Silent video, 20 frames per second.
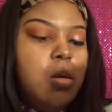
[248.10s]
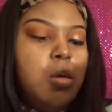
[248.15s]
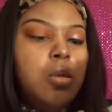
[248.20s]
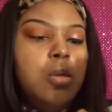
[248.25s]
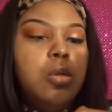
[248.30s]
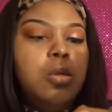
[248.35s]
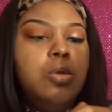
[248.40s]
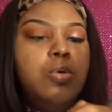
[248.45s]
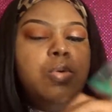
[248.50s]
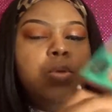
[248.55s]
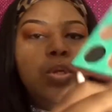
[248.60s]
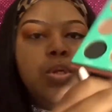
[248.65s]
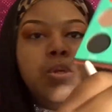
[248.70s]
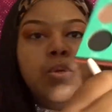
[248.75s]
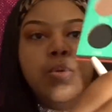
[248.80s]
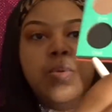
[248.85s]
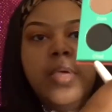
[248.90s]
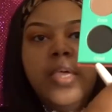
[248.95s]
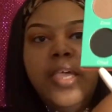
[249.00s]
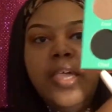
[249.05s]

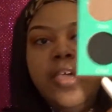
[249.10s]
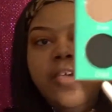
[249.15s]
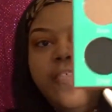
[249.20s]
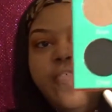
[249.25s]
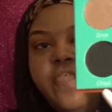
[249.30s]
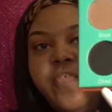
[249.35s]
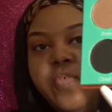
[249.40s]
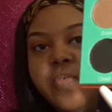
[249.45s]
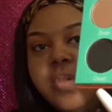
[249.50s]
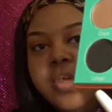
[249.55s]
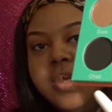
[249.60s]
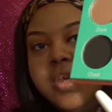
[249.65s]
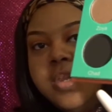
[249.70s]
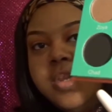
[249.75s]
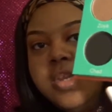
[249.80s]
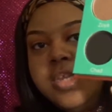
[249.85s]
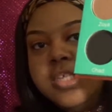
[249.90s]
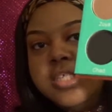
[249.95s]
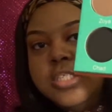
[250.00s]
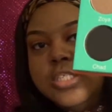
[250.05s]
Lulu and Fula,
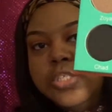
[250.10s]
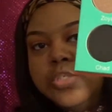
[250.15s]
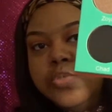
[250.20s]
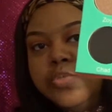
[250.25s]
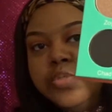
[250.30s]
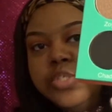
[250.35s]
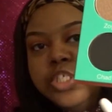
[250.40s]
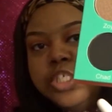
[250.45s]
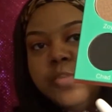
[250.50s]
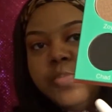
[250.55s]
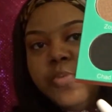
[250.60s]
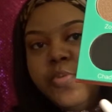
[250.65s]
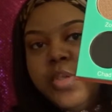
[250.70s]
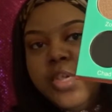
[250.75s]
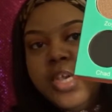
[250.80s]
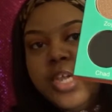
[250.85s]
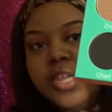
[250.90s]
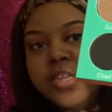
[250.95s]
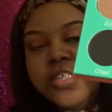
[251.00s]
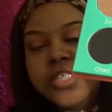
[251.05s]
these two shimmery
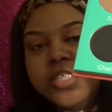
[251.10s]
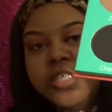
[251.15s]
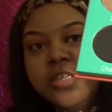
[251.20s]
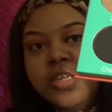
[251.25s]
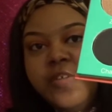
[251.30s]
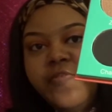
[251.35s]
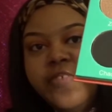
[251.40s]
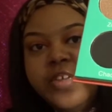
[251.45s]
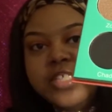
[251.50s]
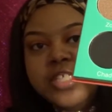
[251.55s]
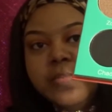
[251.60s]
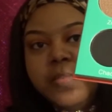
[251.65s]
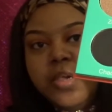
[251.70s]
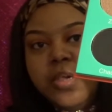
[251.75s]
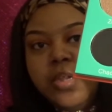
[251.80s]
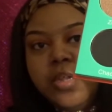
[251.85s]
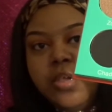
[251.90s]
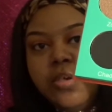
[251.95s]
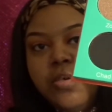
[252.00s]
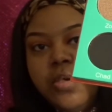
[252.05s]
colors here. First, I'm
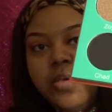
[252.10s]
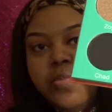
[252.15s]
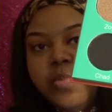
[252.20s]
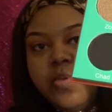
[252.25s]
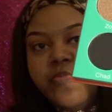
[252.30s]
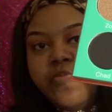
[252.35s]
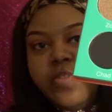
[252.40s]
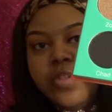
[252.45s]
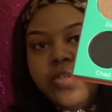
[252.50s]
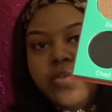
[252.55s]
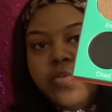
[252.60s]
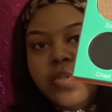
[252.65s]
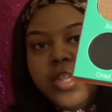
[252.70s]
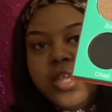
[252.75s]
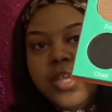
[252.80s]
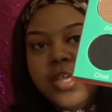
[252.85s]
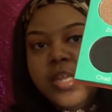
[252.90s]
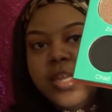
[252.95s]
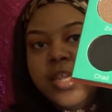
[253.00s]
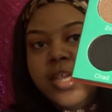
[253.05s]
going to go in with
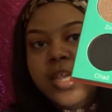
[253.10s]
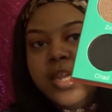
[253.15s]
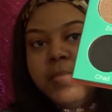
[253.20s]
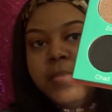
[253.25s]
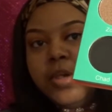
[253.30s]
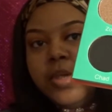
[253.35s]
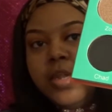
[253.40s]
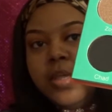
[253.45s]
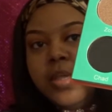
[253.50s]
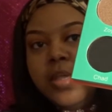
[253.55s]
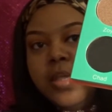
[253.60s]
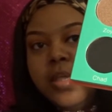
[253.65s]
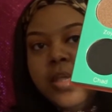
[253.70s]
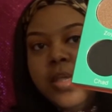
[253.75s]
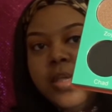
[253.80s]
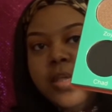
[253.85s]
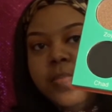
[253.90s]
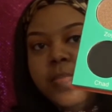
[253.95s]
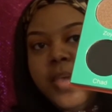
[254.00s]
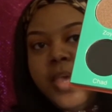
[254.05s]
Lula, and then I'm going to
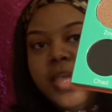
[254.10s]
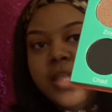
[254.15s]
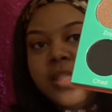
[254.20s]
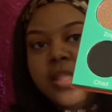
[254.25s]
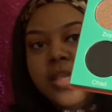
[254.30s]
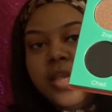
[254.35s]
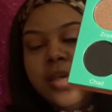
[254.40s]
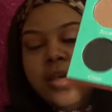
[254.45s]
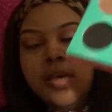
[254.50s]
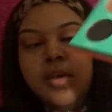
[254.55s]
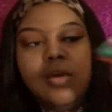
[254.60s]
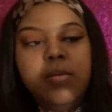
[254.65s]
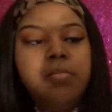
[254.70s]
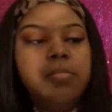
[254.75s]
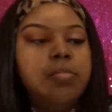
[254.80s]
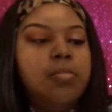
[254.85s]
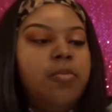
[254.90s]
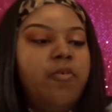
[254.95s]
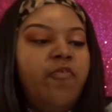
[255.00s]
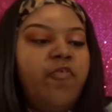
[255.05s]
pack
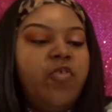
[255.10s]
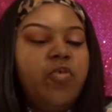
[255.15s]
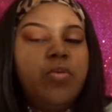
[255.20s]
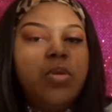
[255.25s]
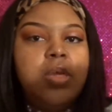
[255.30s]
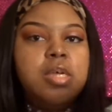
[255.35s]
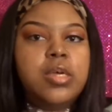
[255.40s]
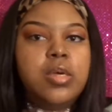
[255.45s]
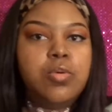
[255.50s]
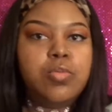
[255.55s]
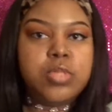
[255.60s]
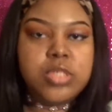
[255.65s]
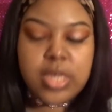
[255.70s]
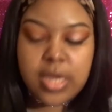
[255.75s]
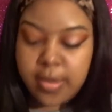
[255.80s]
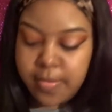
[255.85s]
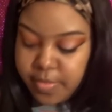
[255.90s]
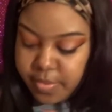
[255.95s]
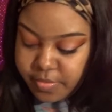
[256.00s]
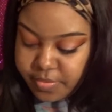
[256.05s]
um, Fula on
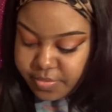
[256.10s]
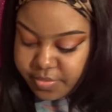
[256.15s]
top.